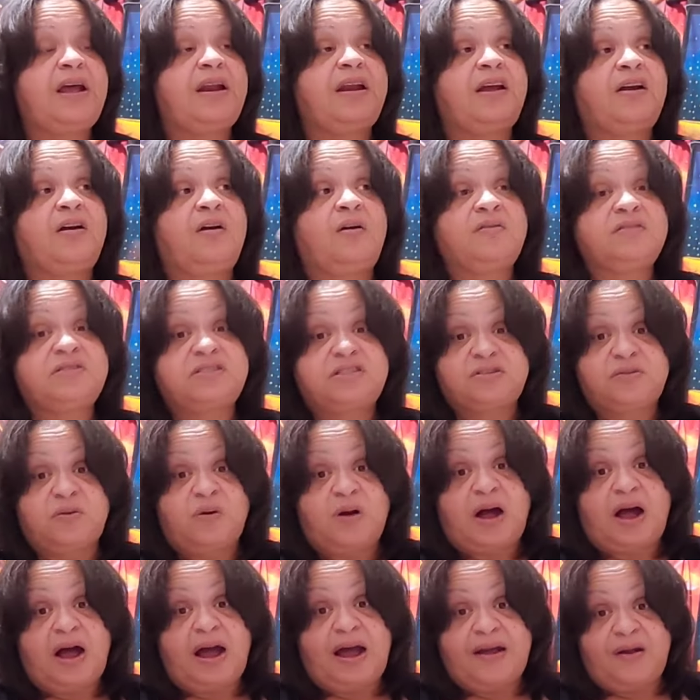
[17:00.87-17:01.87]
and it goes to
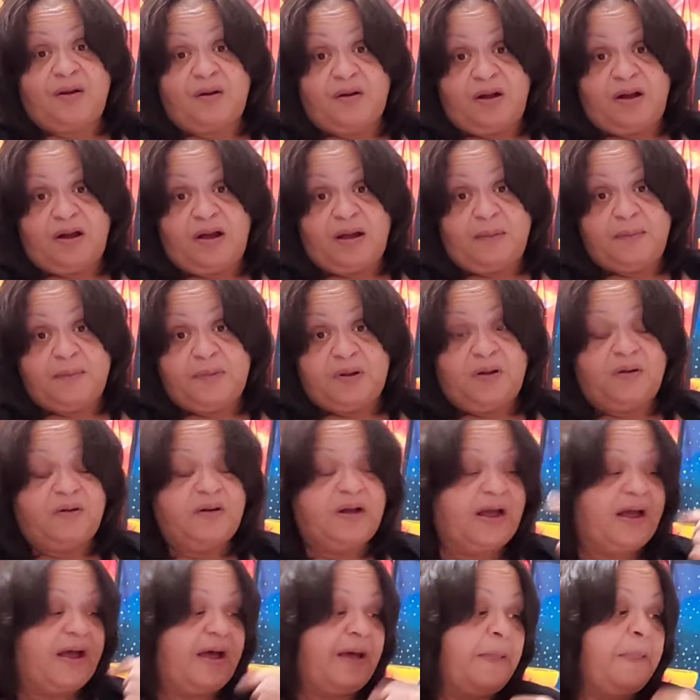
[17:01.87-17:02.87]
a higher up,
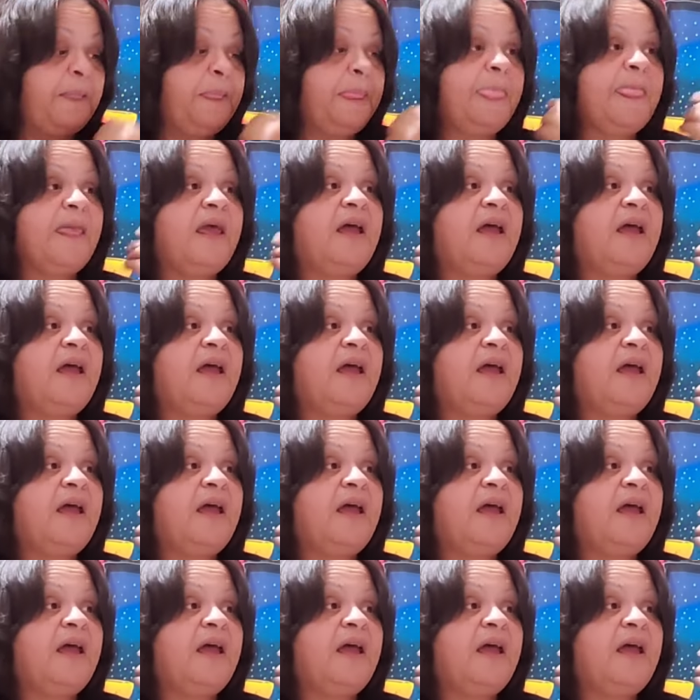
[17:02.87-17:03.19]
okay?